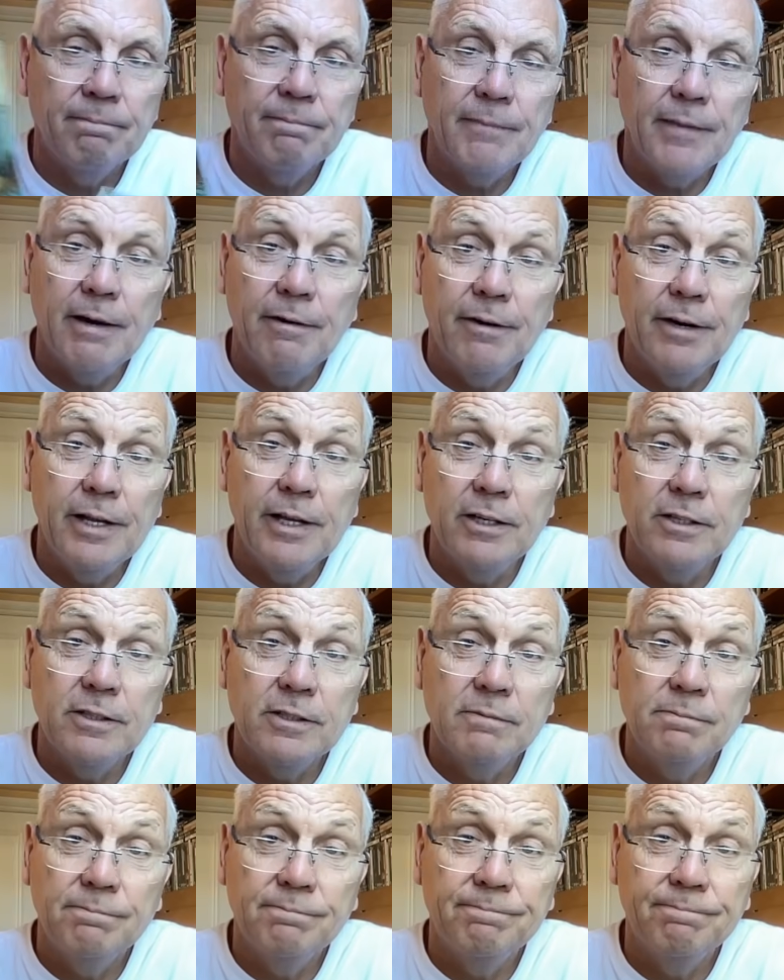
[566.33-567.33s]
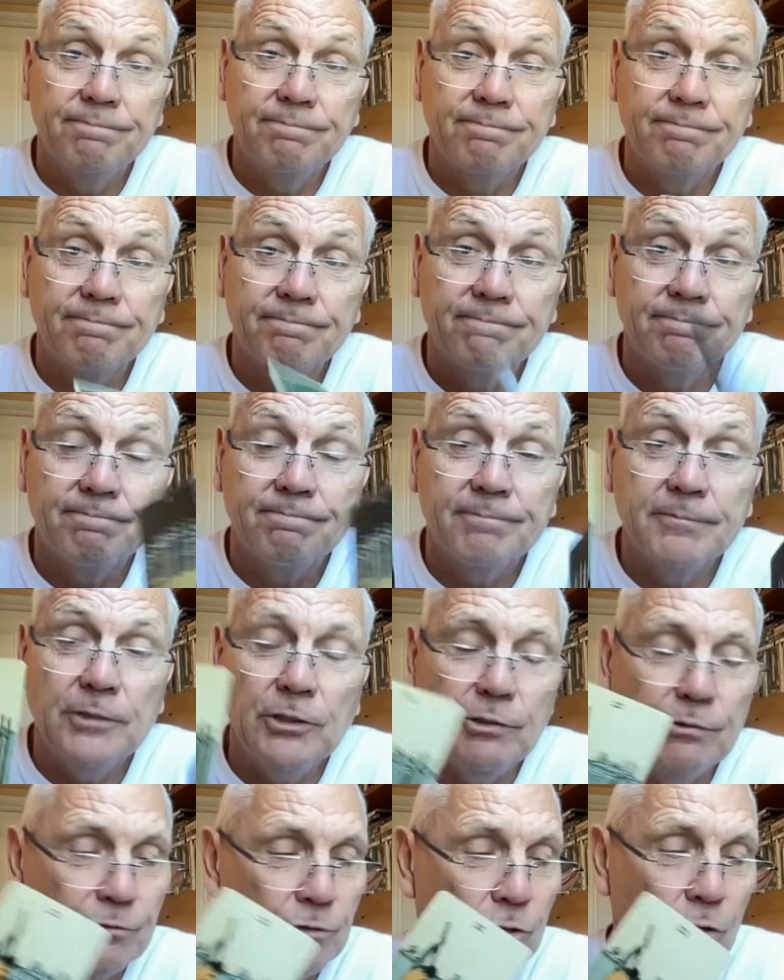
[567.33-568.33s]
There it is.
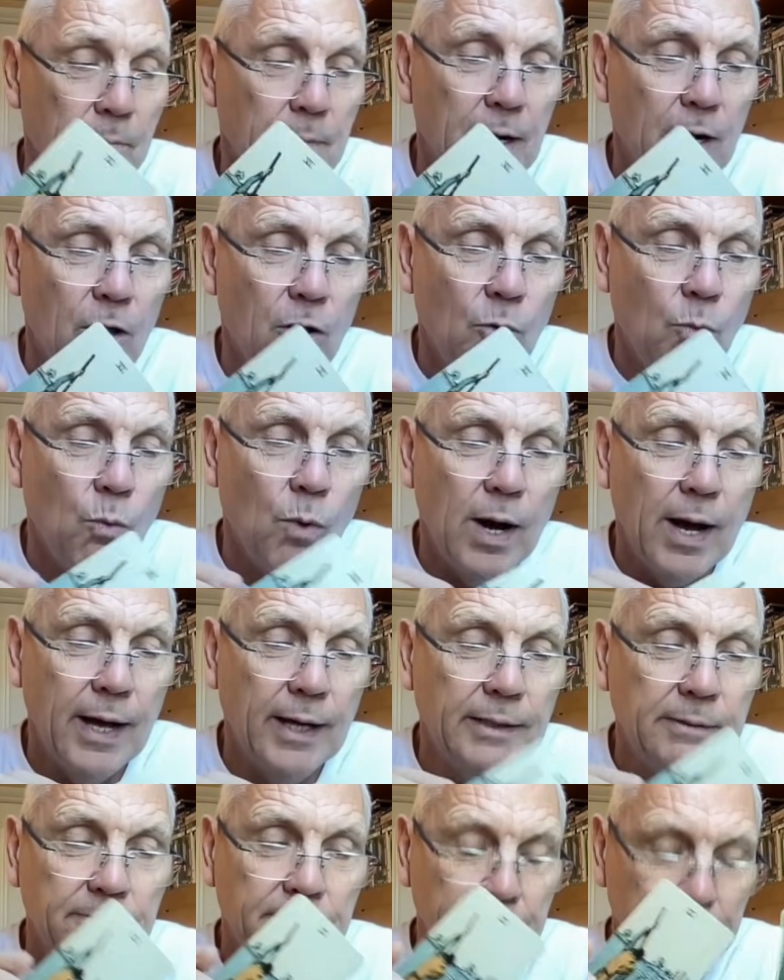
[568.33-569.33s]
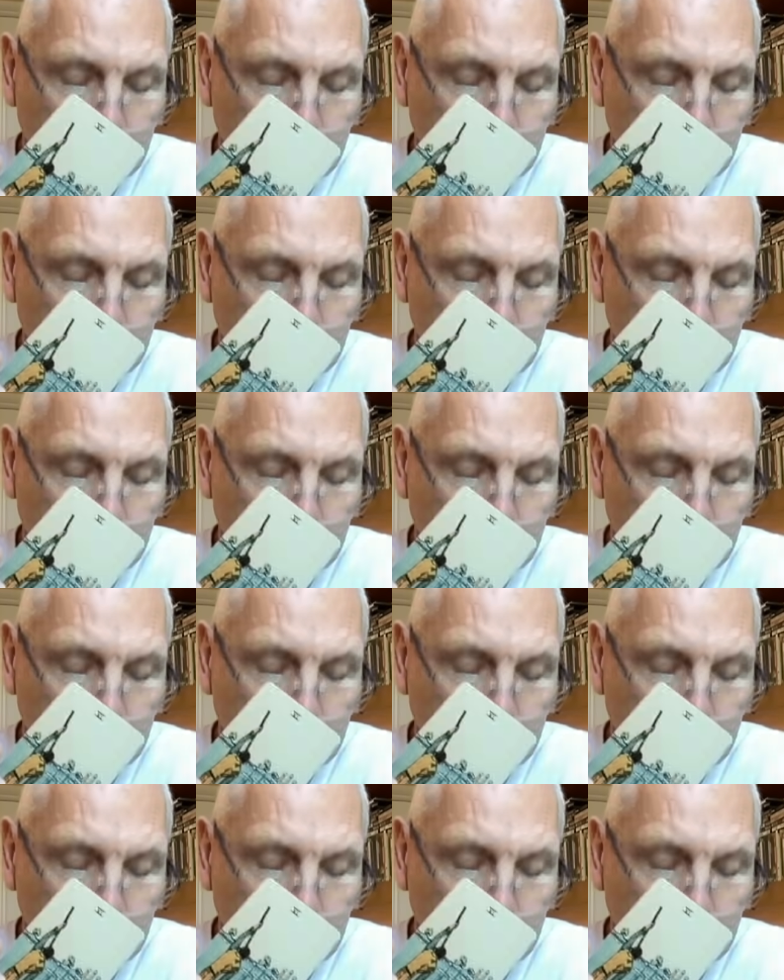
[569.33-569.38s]
You've come a long way.